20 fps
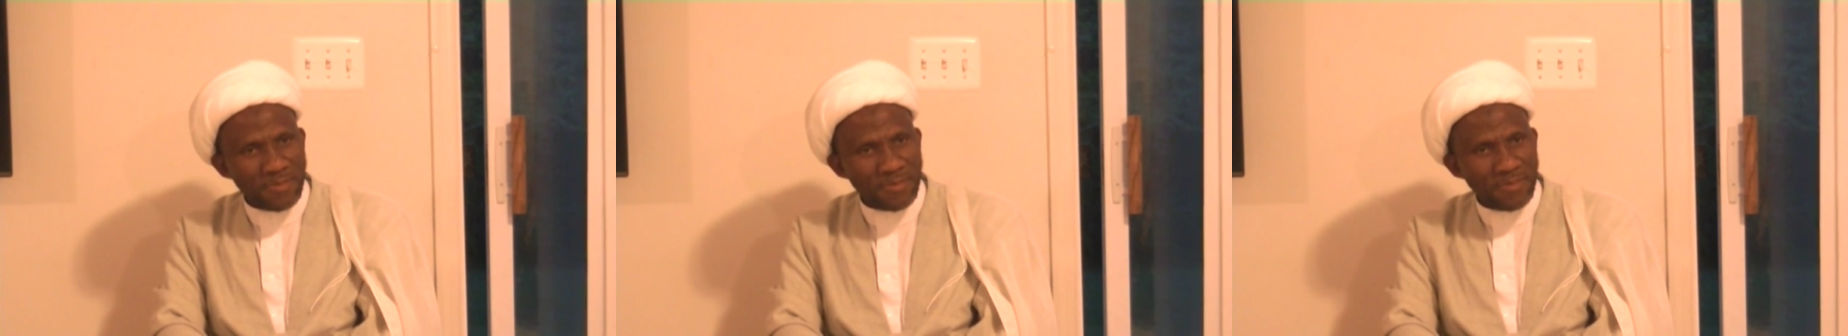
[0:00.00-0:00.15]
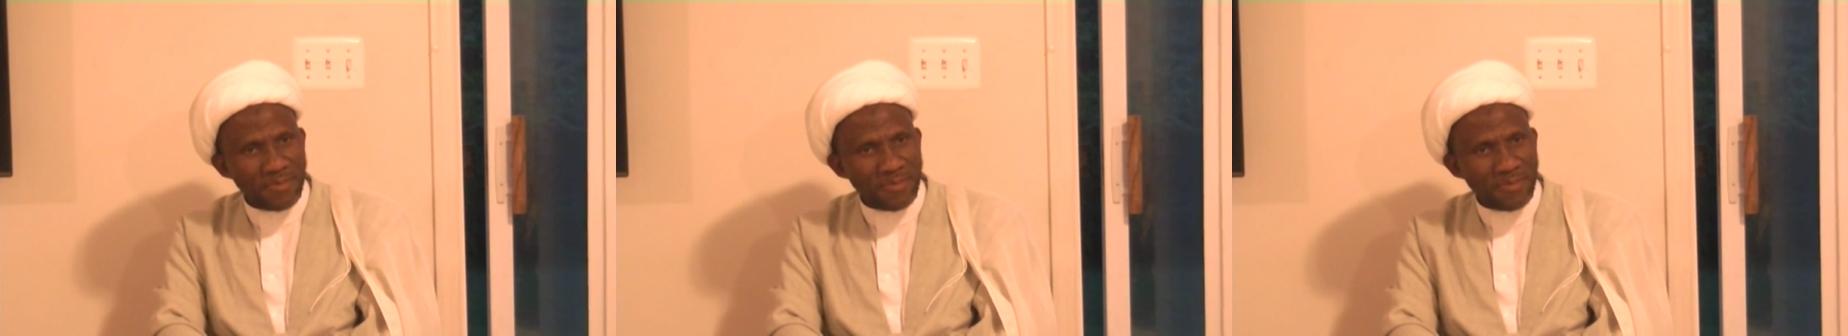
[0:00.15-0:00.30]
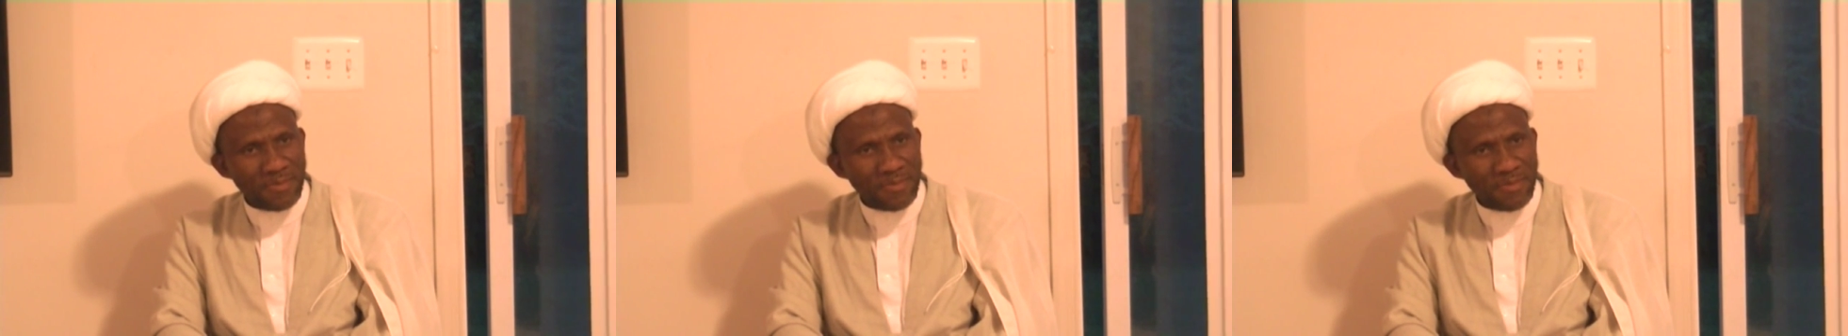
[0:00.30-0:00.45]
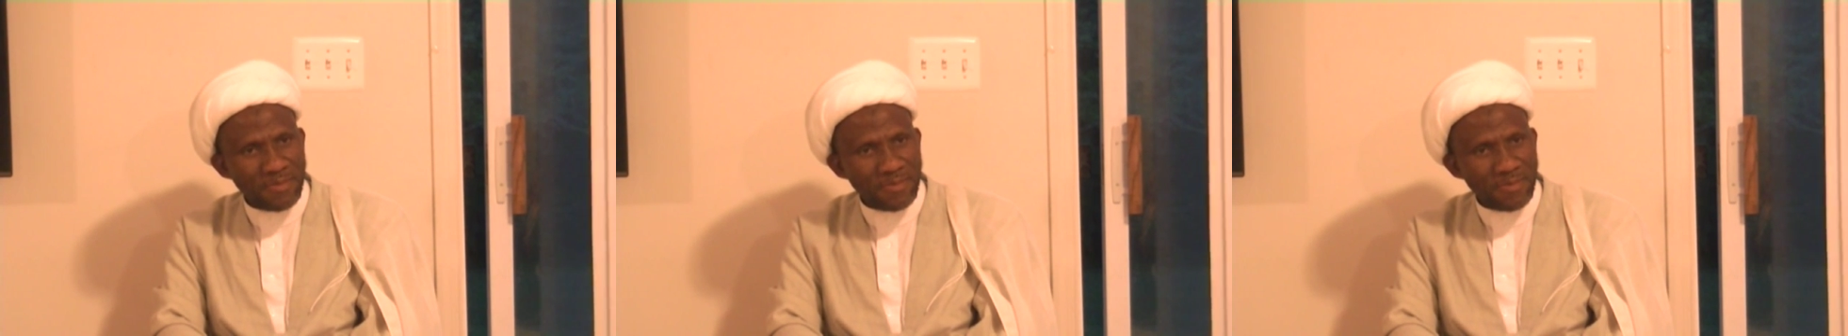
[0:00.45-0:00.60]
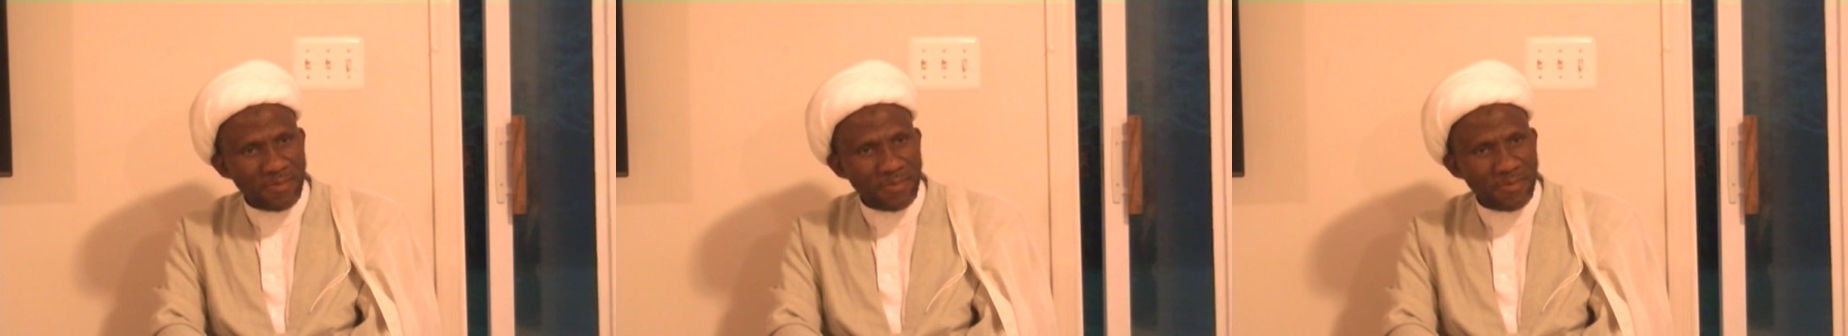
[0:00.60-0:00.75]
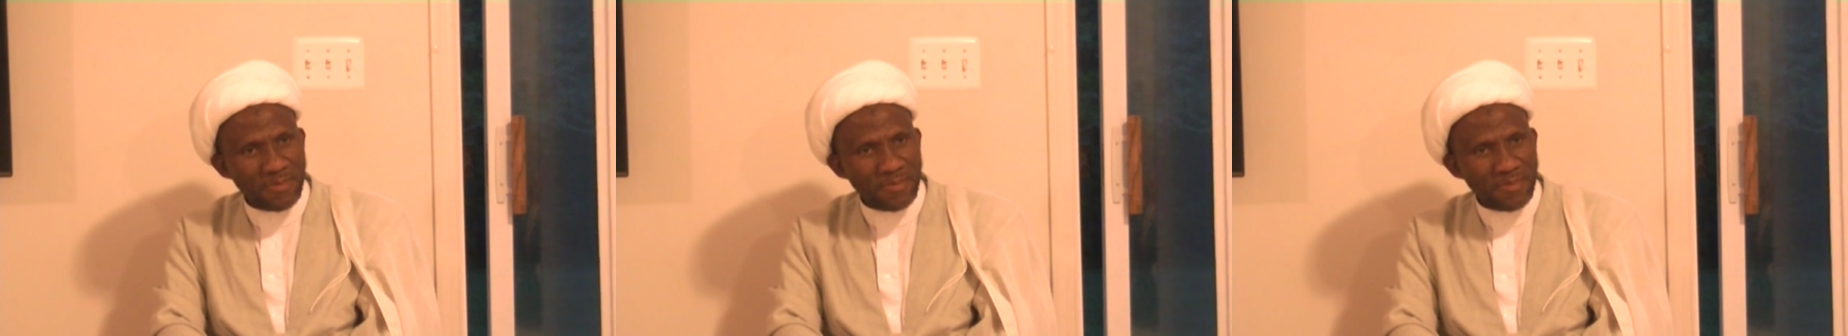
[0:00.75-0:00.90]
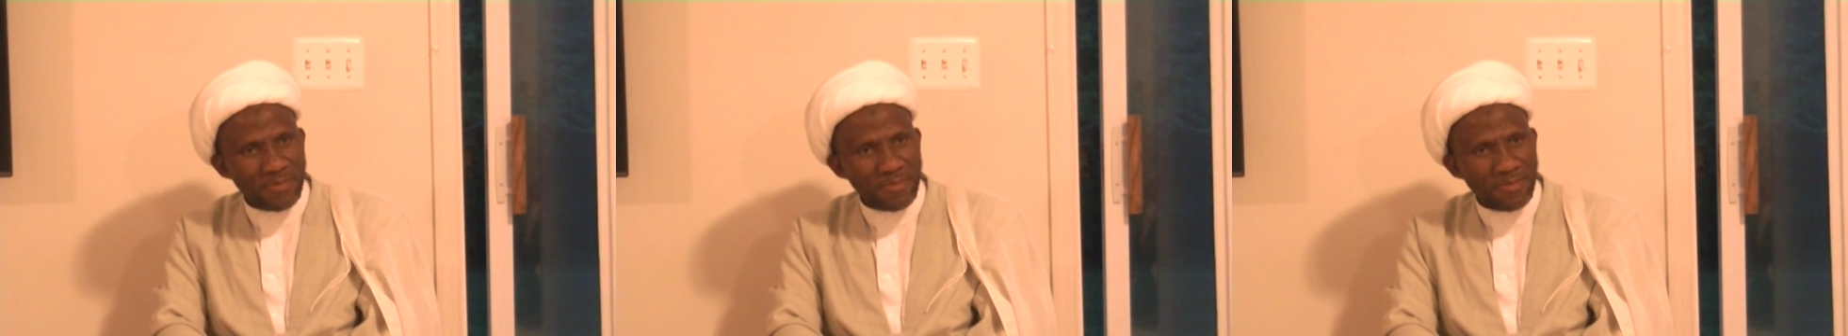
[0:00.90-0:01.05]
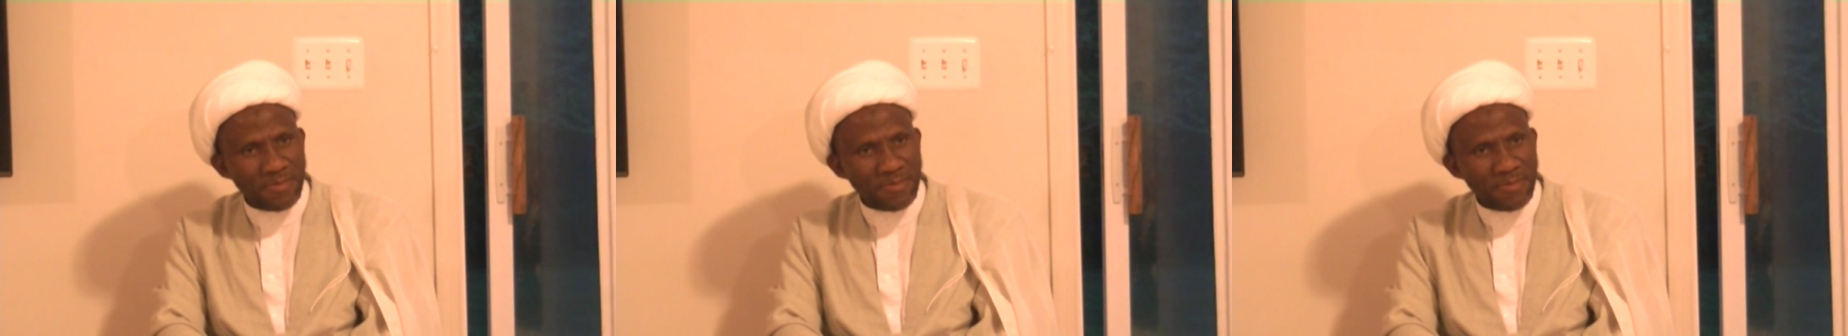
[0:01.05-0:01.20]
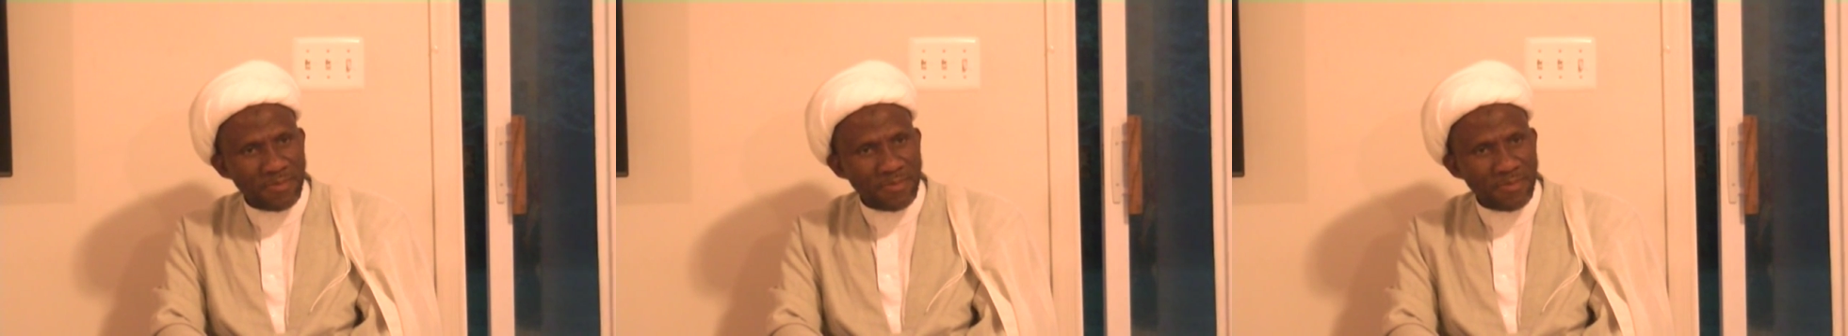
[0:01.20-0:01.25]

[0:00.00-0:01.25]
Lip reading: this is like